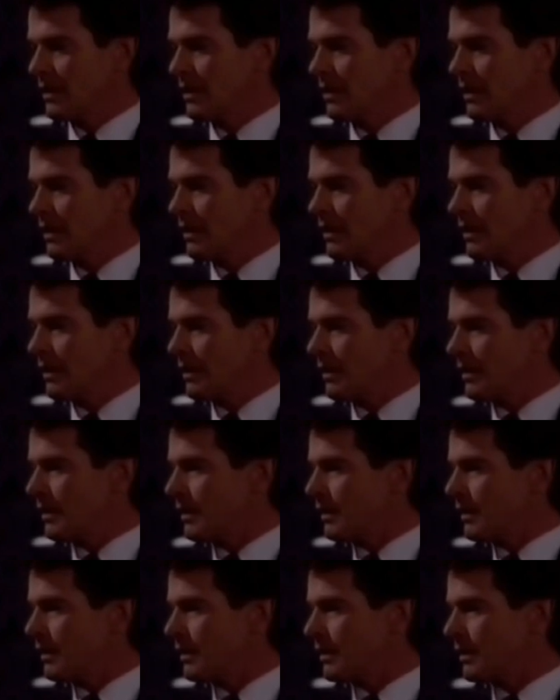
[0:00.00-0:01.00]

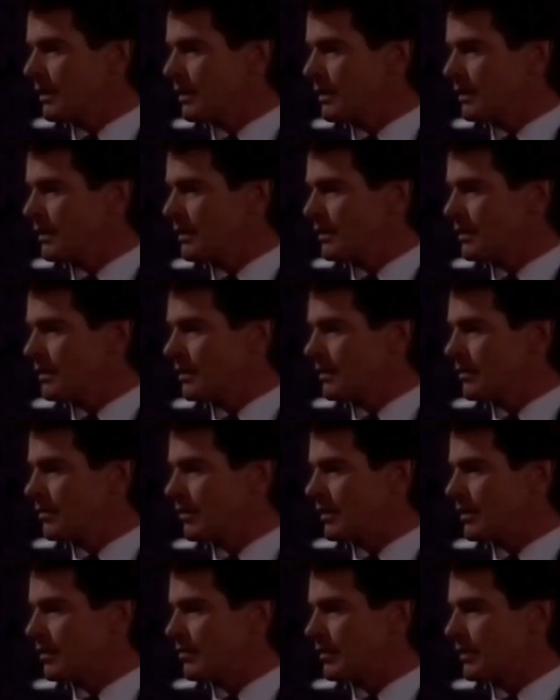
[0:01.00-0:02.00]

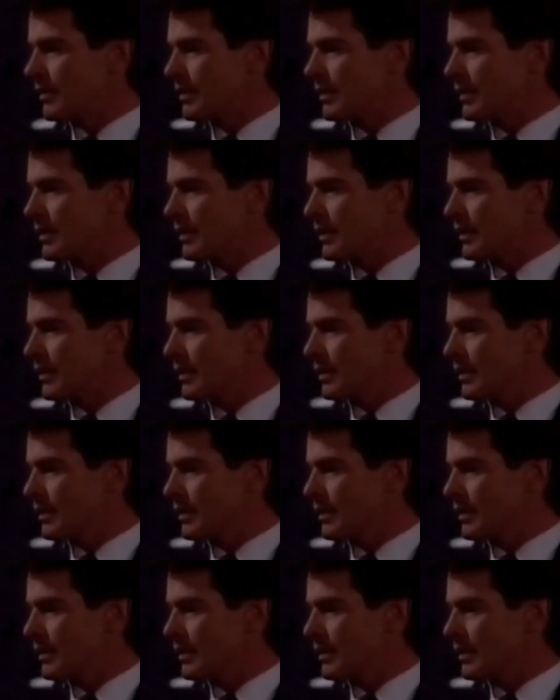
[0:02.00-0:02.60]
[no speech]